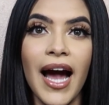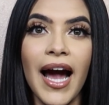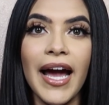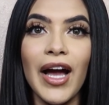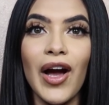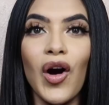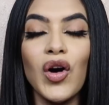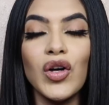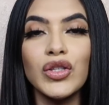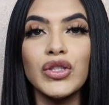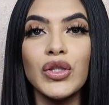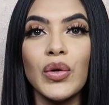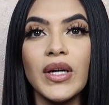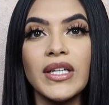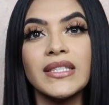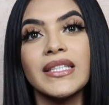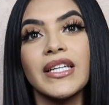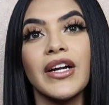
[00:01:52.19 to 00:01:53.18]
I also
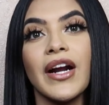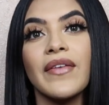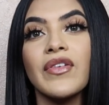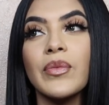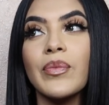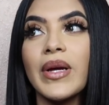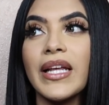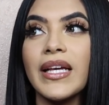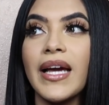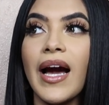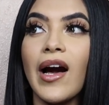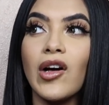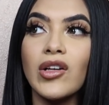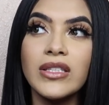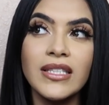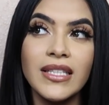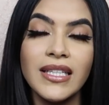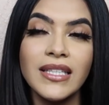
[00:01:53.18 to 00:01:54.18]
consider everybody
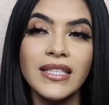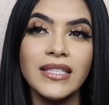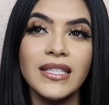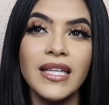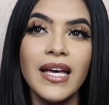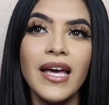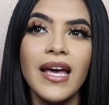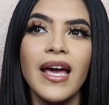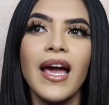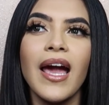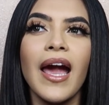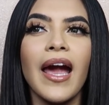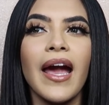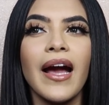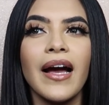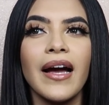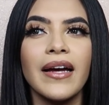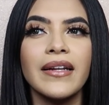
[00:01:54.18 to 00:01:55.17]
else's,
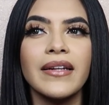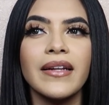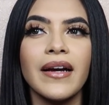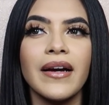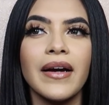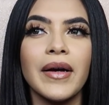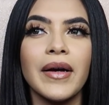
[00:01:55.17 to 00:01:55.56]
and